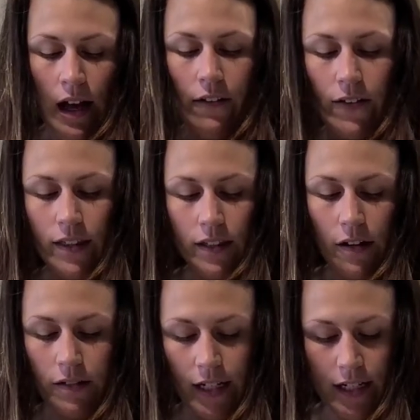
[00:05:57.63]
I've got the
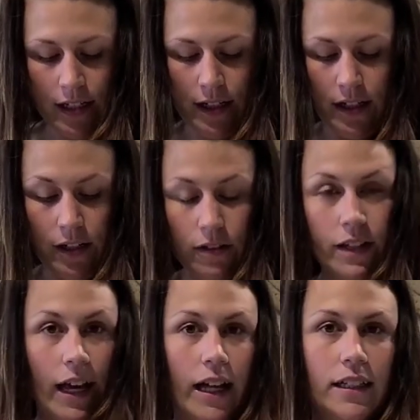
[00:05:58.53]
dough kneaded. You can
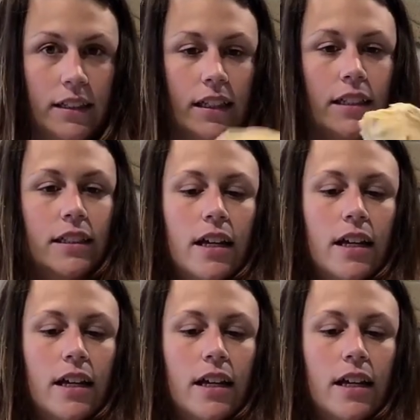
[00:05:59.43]
kind of see the